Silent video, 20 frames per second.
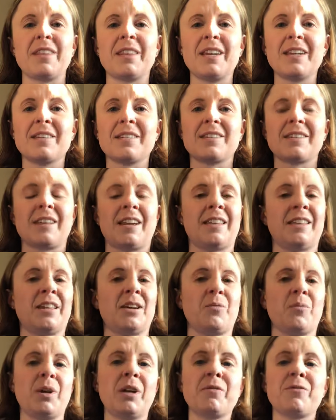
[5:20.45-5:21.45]
this and
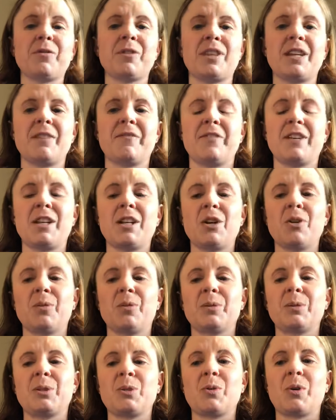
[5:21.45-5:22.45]
then wait for the
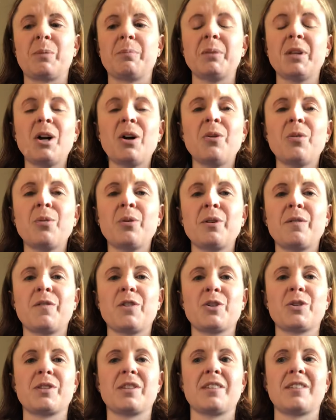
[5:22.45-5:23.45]
video to upload
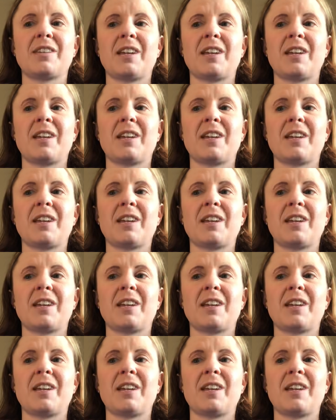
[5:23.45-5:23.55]
versus